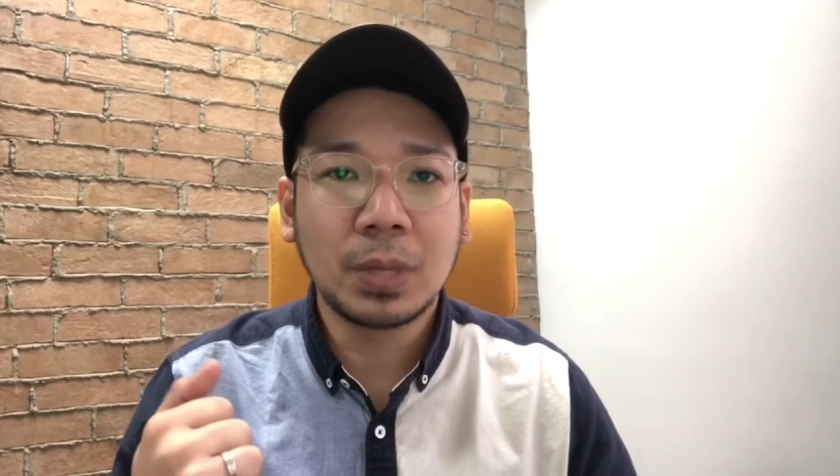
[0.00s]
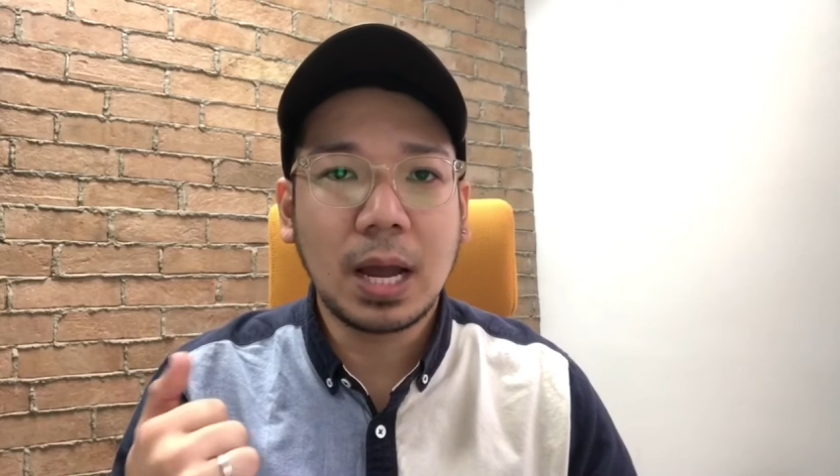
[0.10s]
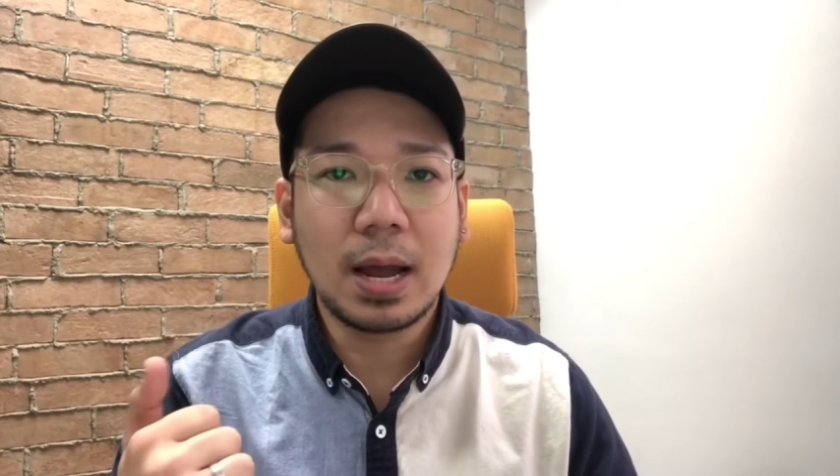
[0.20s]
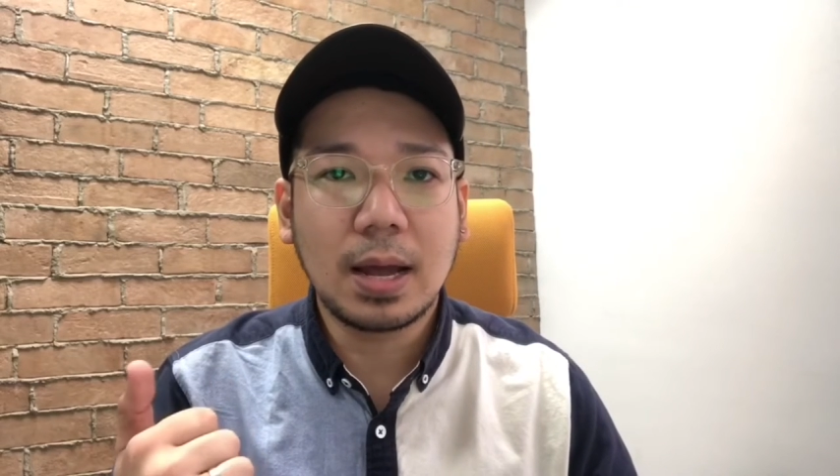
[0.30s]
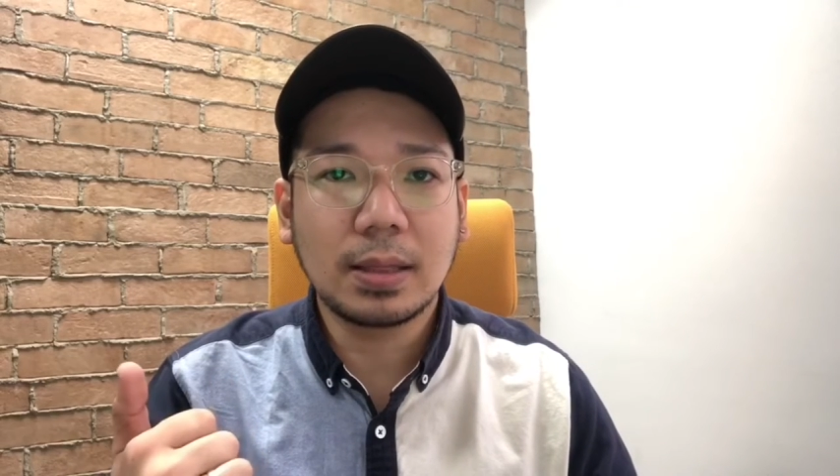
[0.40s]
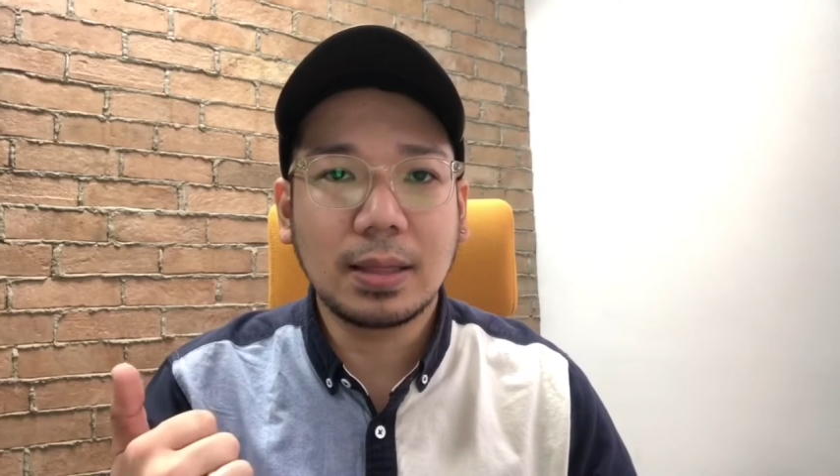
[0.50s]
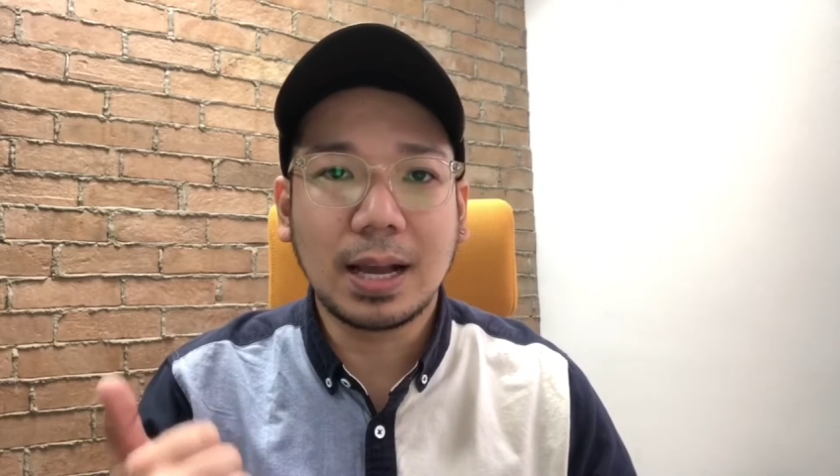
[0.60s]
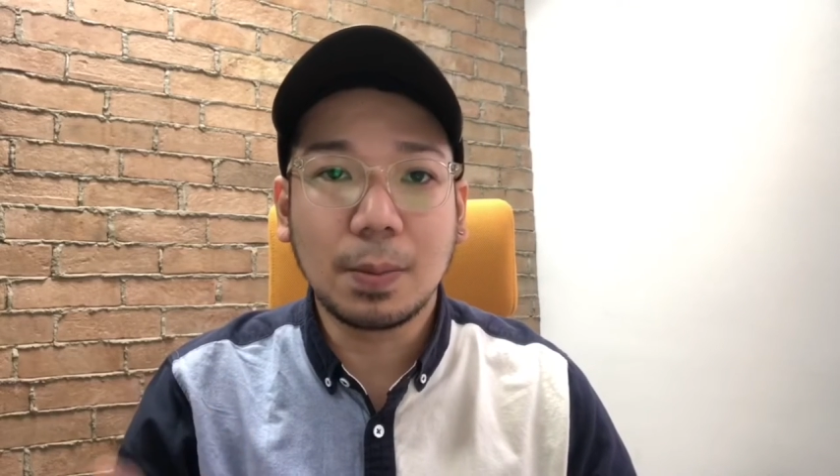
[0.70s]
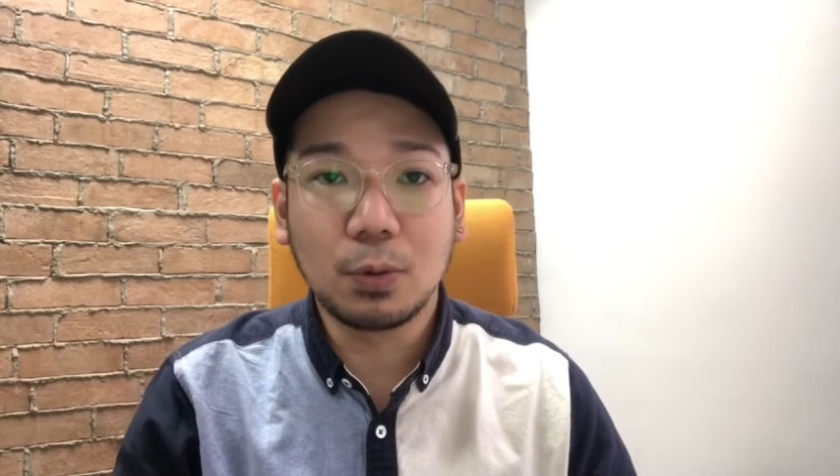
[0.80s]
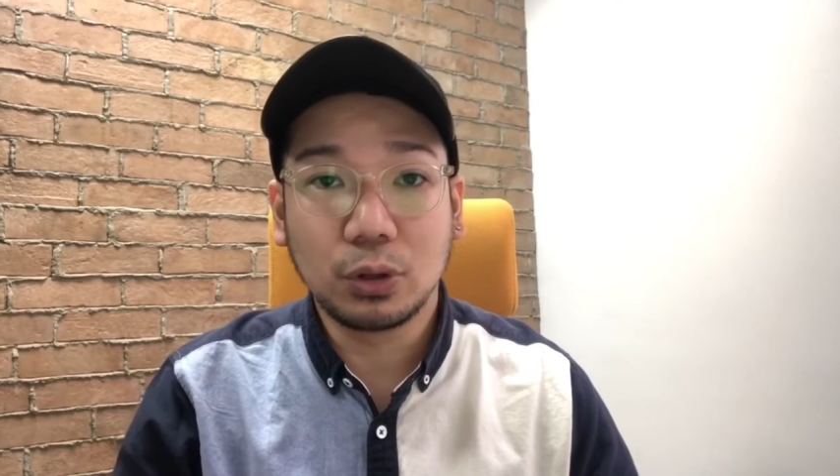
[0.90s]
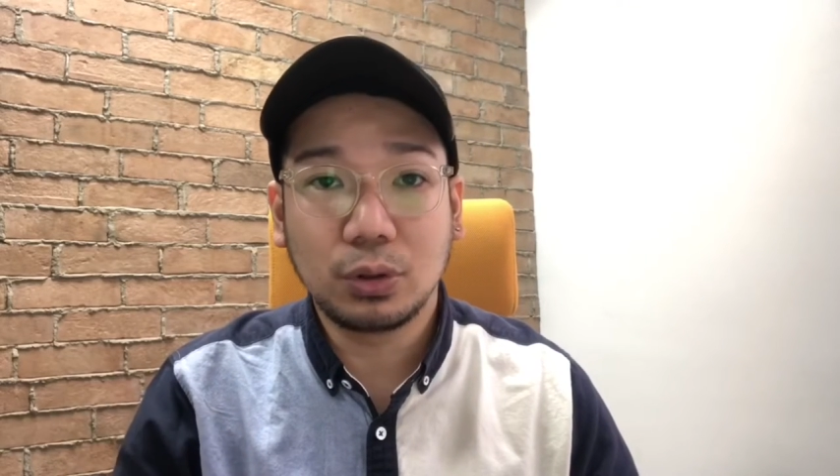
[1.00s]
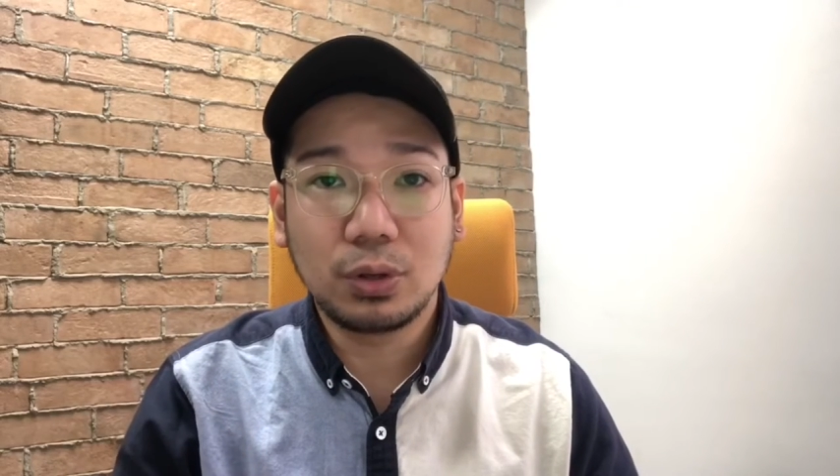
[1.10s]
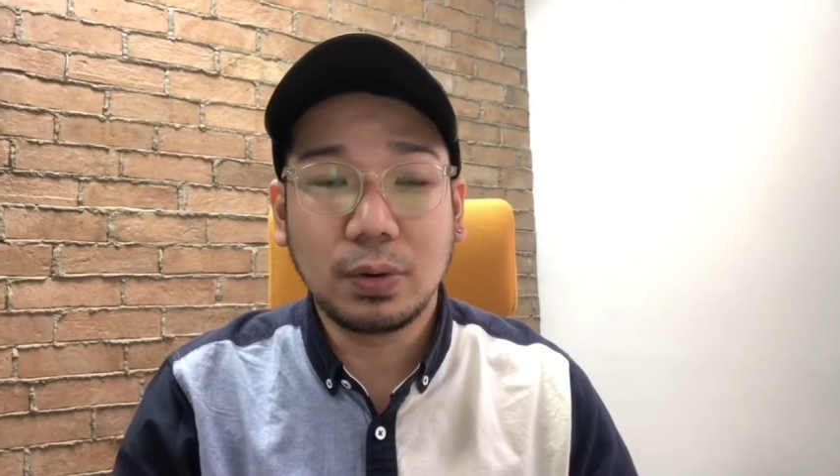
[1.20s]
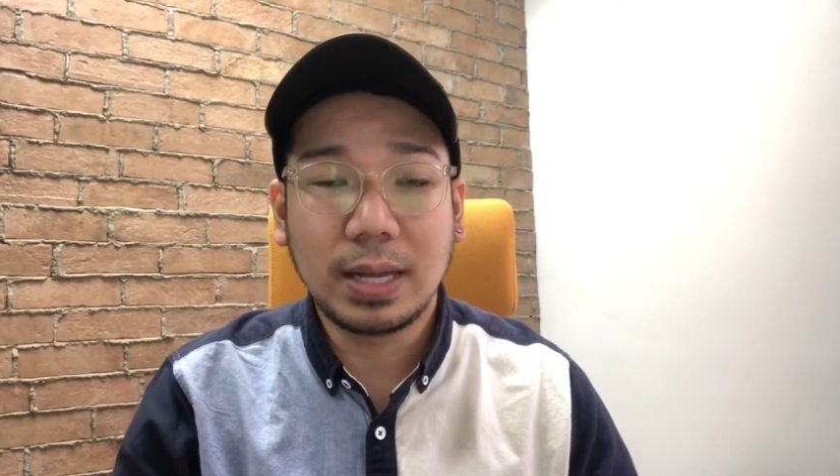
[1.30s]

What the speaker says: at nagamot yung